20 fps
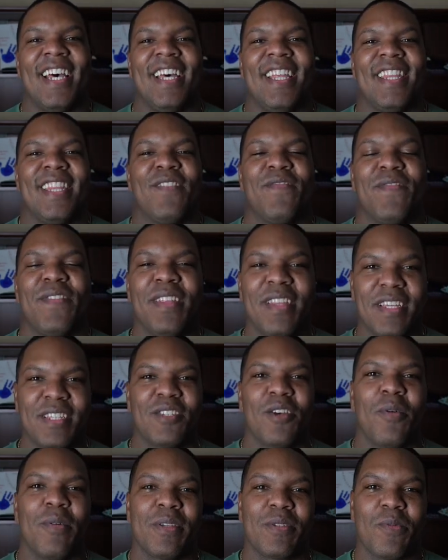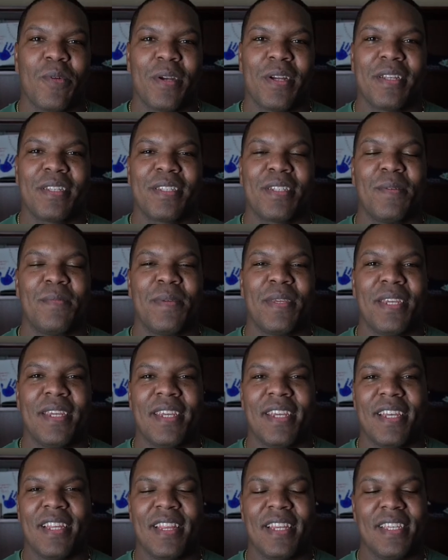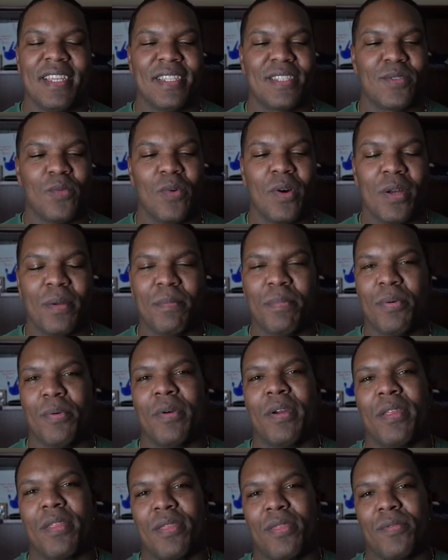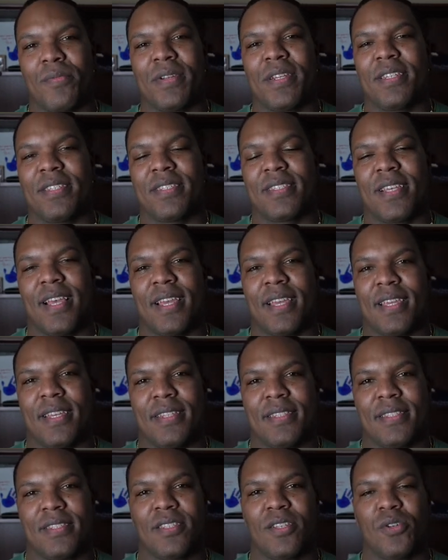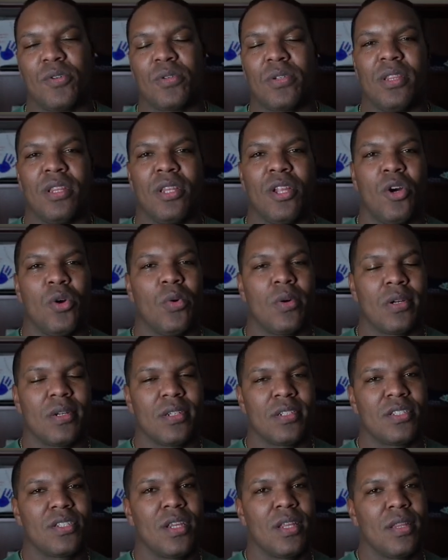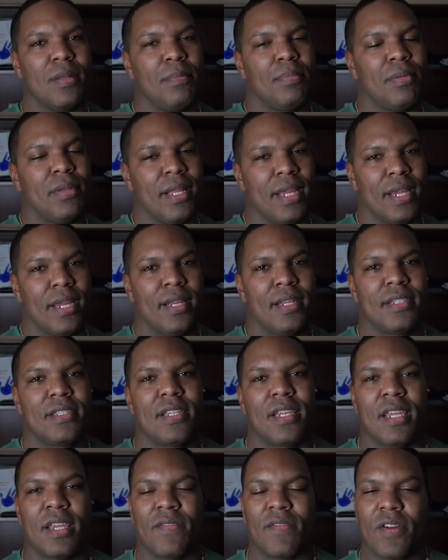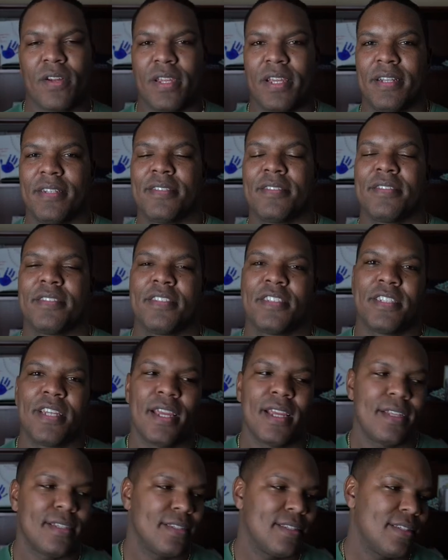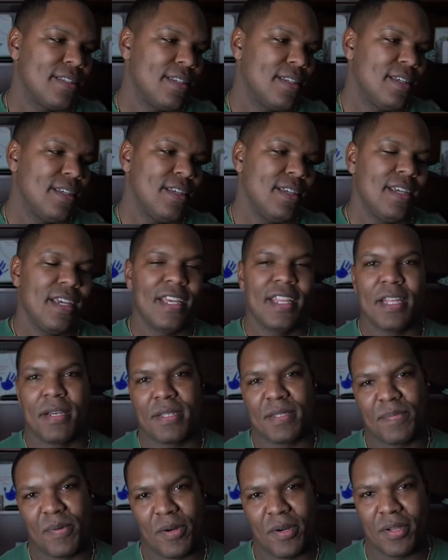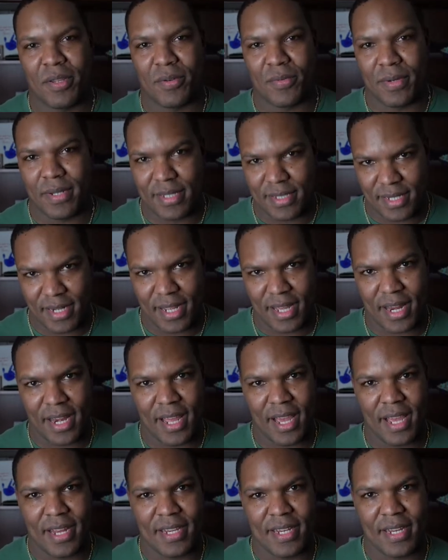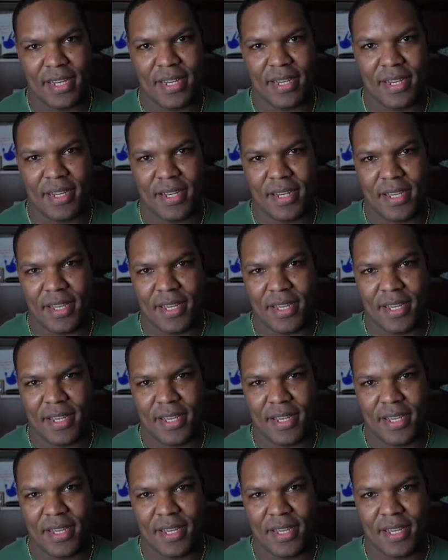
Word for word: The Phillies always wanted us to be at least 1.3 seconds or lower to the plate to give our catchers a chance. And that was part of the reason I didn't